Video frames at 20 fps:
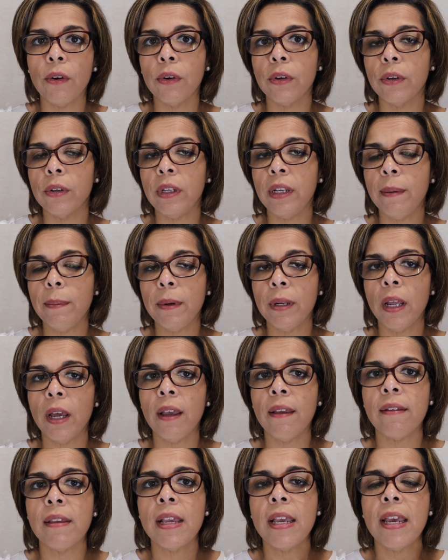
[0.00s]
or your lip
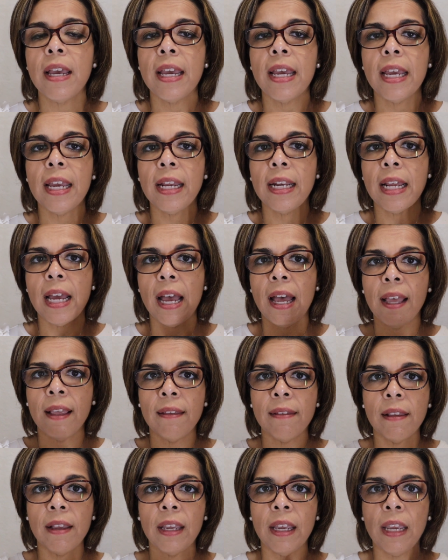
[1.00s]
gloss, it has